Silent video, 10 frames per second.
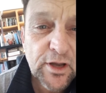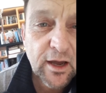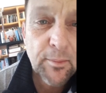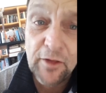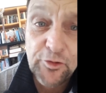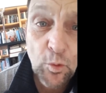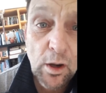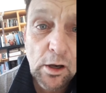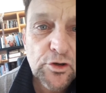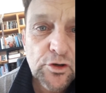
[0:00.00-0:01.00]
care about the
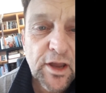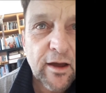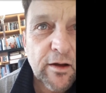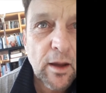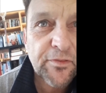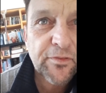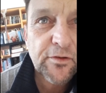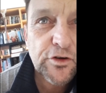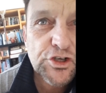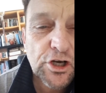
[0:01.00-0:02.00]
world, who care about the
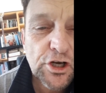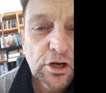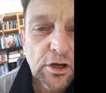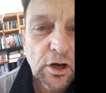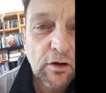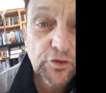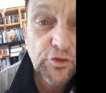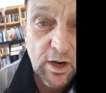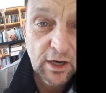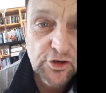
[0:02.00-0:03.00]
future of
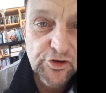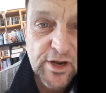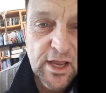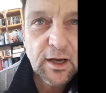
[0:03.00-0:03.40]
your country.